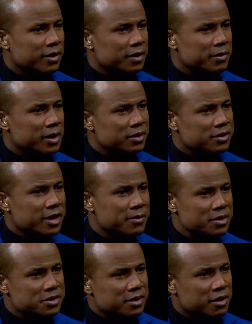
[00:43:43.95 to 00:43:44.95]
and by the time
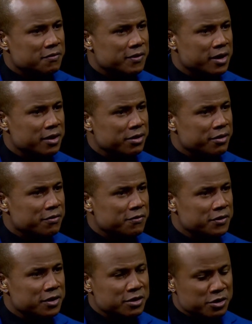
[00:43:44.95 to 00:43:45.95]
they start finding their
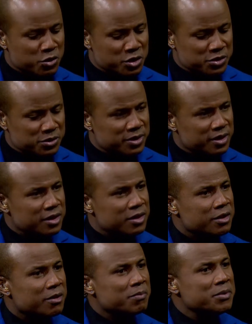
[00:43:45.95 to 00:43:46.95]
feet, they're going to hit
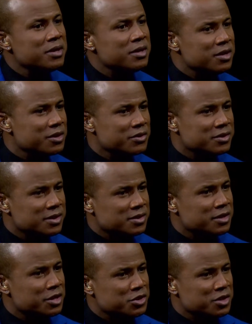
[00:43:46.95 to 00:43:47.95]
their peak years as
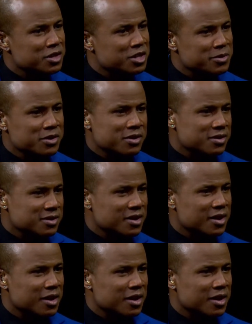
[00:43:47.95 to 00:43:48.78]
an educator, because